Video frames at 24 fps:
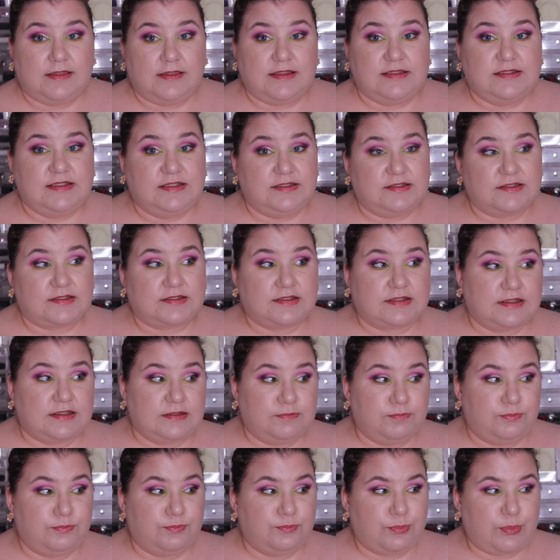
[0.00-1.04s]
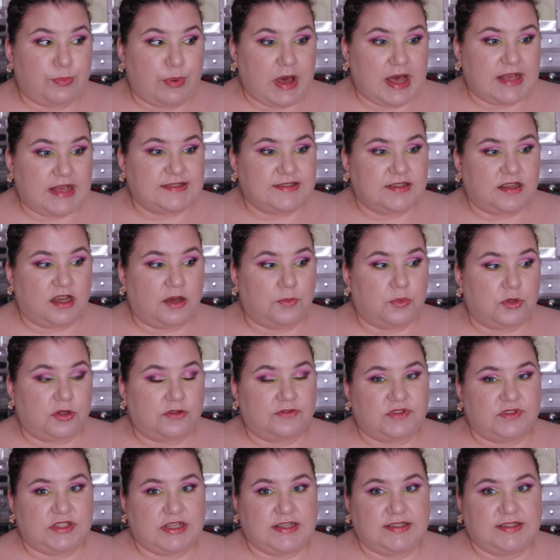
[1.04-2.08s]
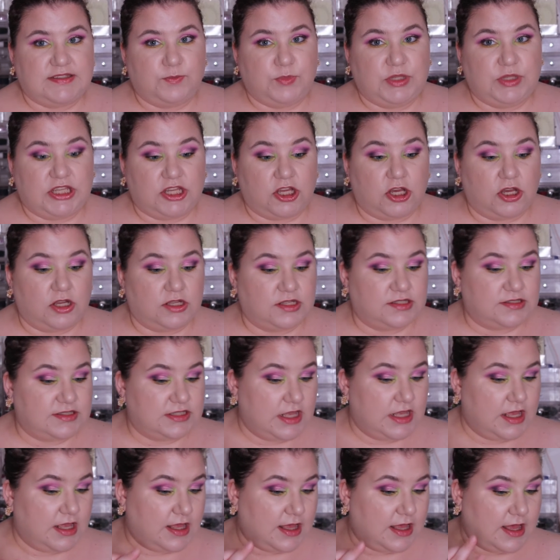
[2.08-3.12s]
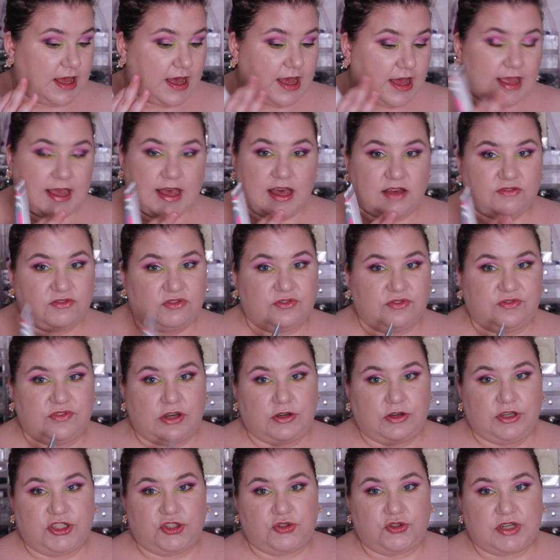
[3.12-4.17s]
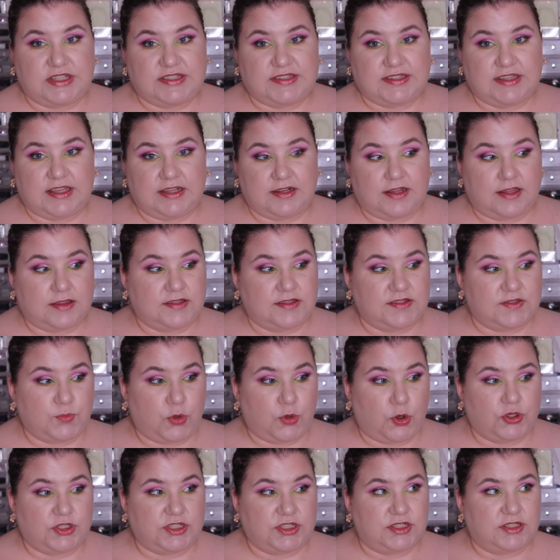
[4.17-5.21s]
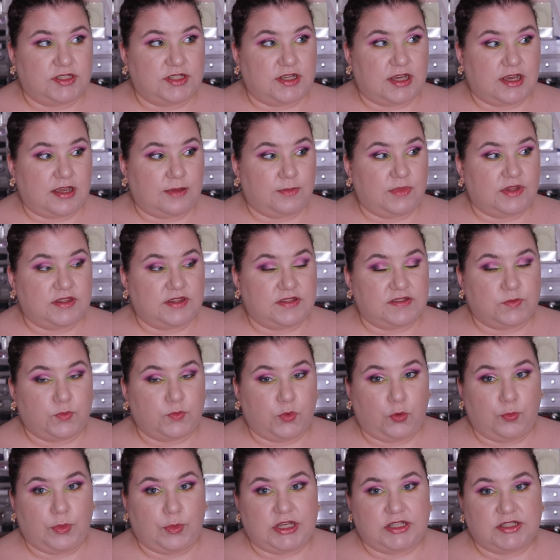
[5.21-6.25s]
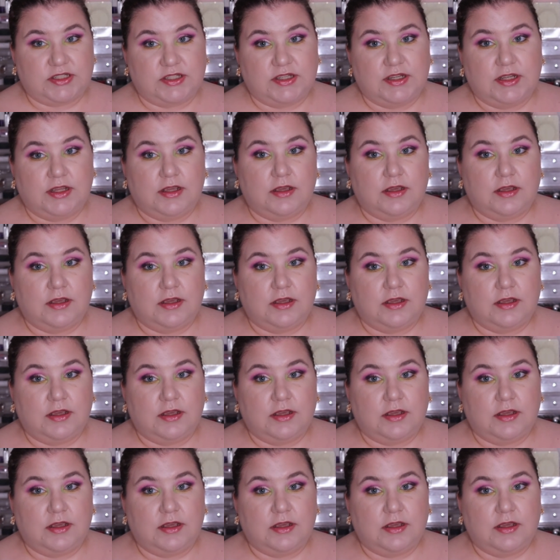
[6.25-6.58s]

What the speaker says: these past couple of days because I have very dry skin at this point in time, at this moment.